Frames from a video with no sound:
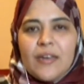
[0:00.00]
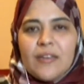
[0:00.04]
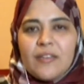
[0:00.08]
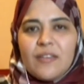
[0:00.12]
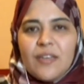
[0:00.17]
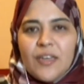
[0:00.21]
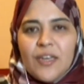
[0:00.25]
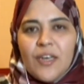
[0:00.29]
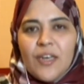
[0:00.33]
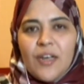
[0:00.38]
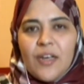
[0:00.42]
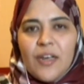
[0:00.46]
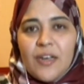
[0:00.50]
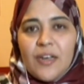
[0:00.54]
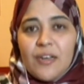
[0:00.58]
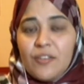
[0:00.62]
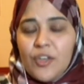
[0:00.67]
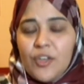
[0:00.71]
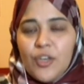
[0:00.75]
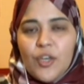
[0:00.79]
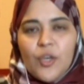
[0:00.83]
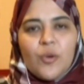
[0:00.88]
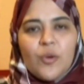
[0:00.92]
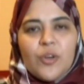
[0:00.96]

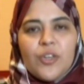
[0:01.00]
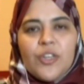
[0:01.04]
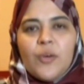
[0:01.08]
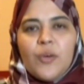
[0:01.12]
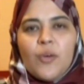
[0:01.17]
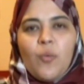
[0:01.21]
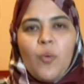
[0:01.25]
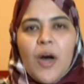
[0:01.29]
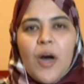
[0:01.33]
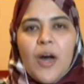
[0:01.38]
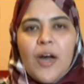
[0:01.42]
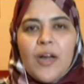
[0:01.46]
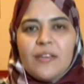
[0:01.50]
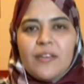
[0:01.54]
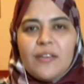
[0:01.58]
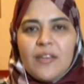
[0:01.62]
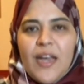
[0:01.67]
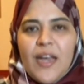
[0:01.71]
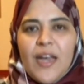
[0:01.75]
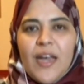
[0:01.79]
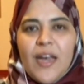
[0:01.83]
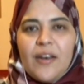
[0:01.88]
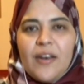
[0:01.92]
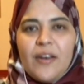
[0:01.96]
security-wise
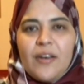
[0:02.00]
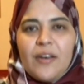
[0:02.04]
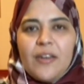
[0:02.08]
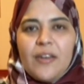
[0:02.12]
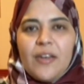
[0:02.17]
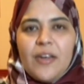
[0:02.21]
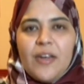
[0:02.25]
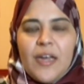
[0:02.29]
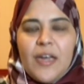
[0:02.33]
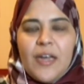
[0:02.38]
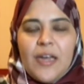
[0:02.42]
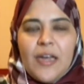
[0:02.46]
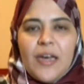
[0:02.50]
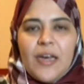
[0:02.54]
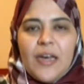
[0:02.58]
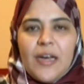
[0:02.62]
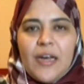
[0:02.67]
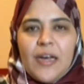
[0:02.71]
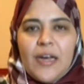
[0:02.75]
and